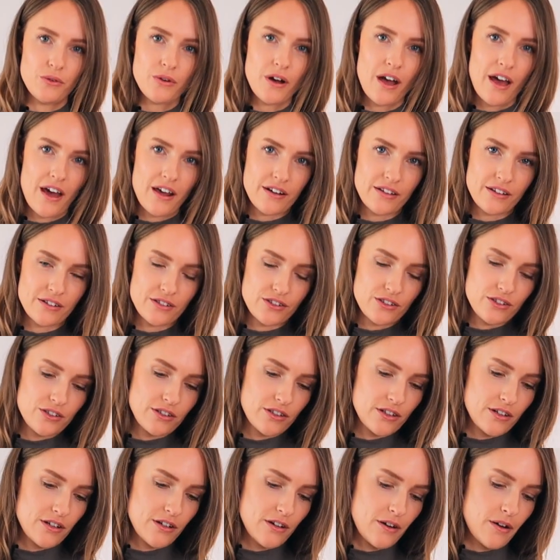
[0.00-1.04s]
add in
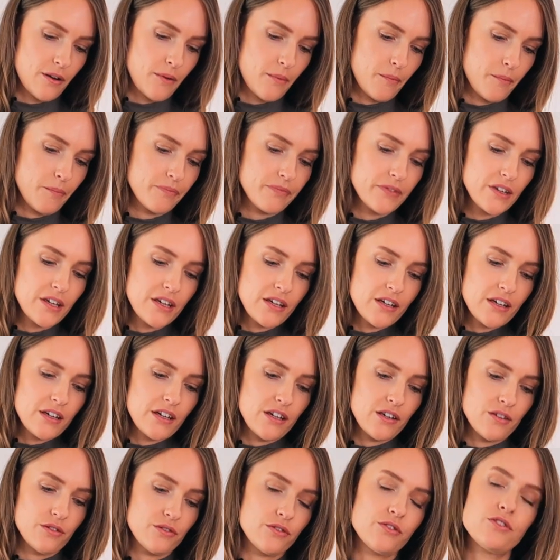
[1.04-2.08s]
some either